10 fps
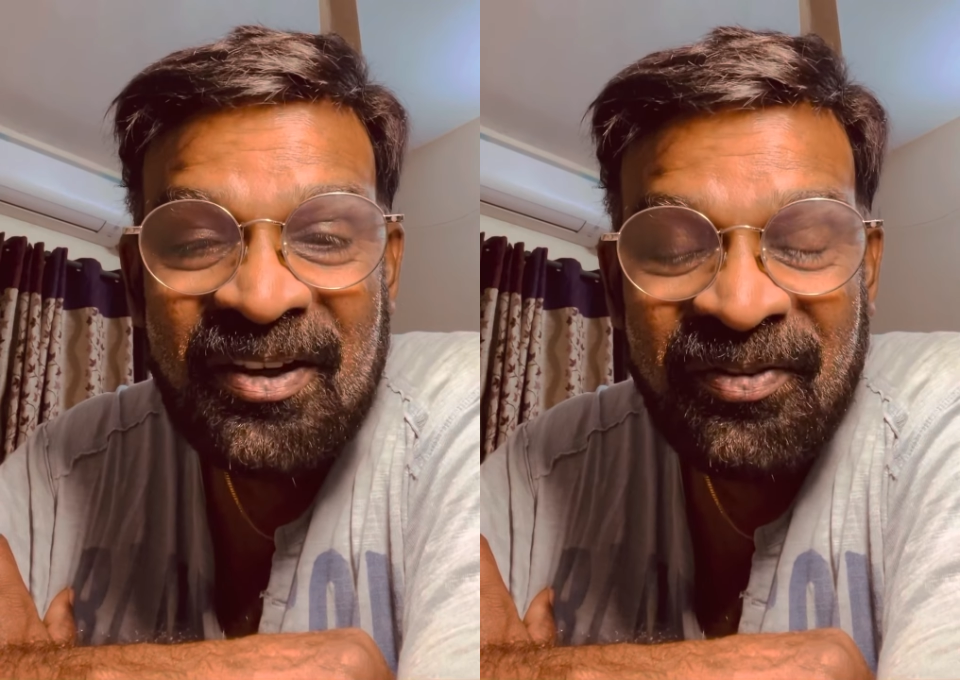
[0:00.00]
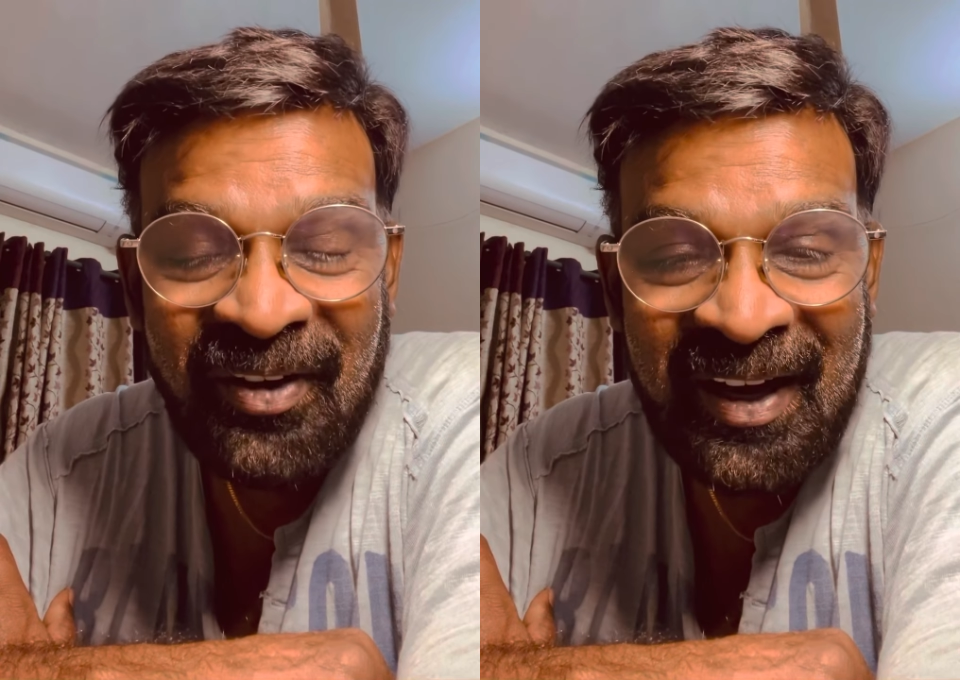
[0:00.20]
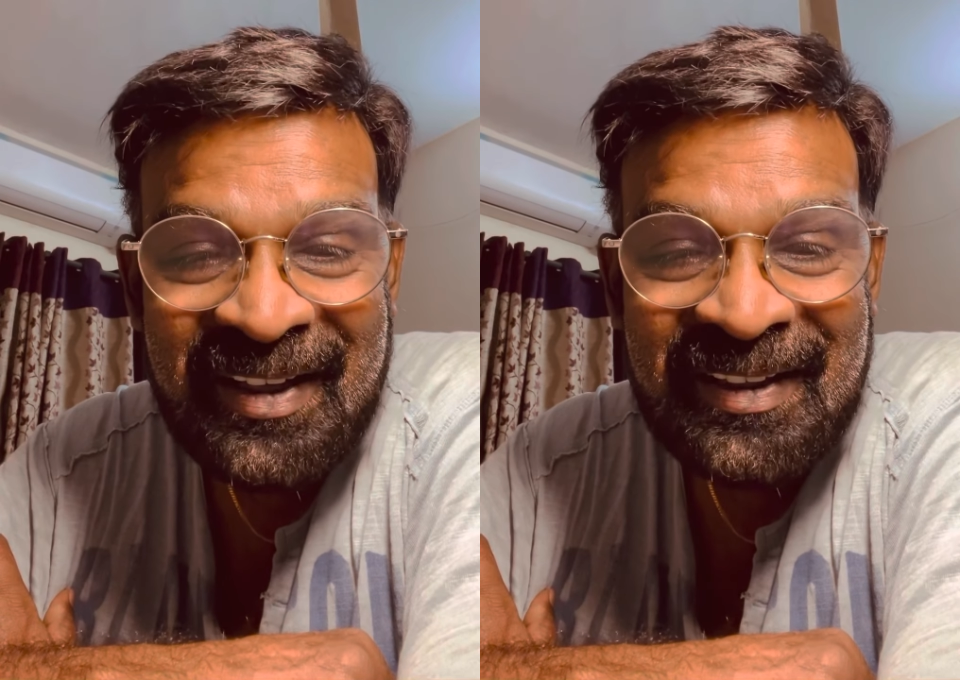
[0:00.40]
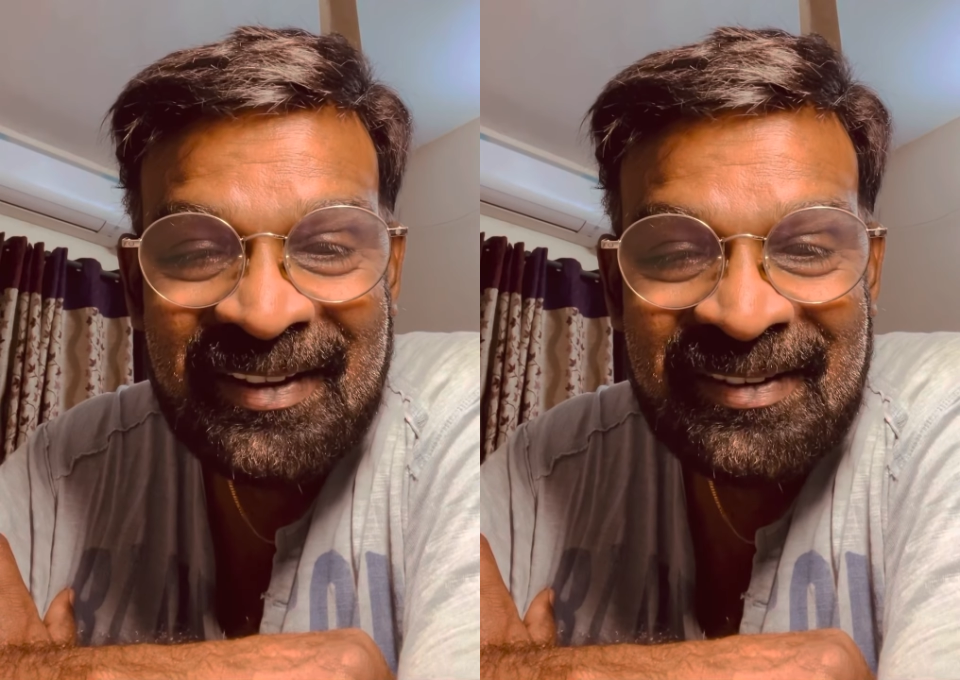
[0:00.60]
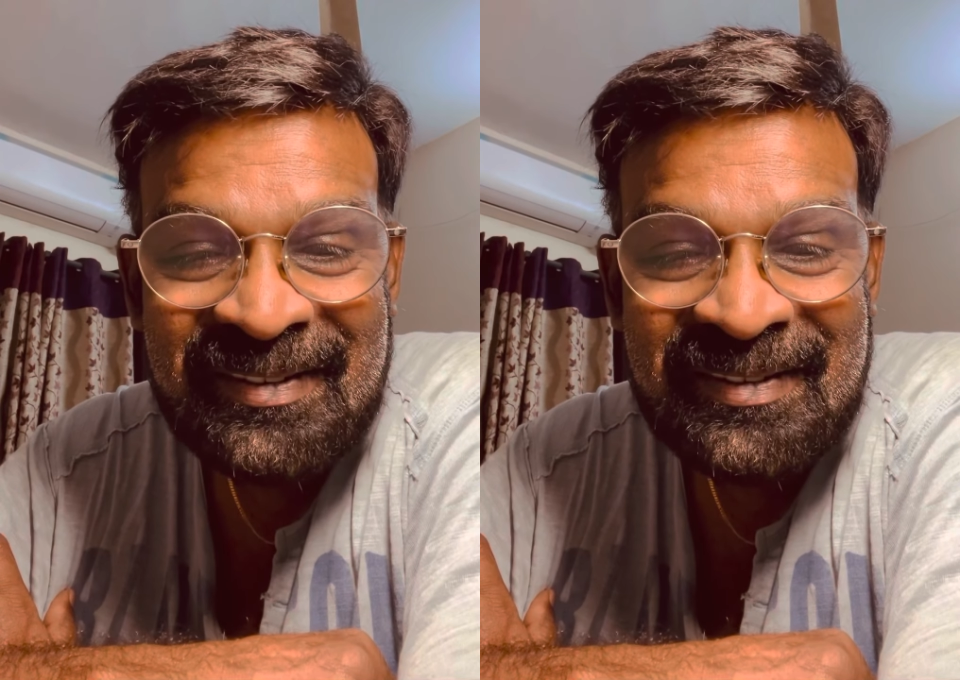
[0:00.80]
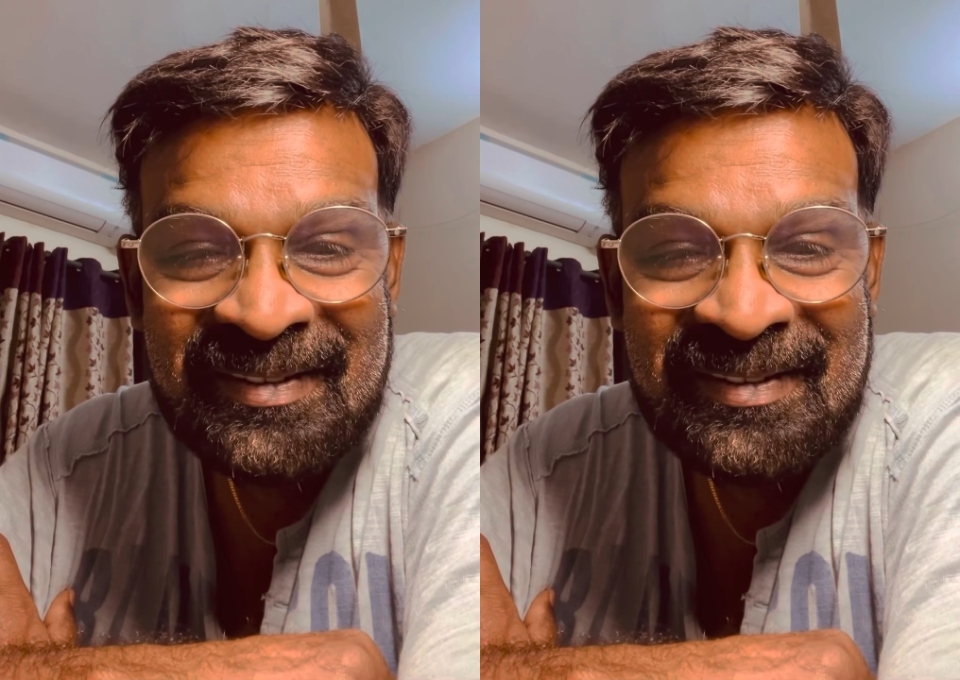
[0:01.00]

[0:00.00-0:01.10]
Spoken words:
of writing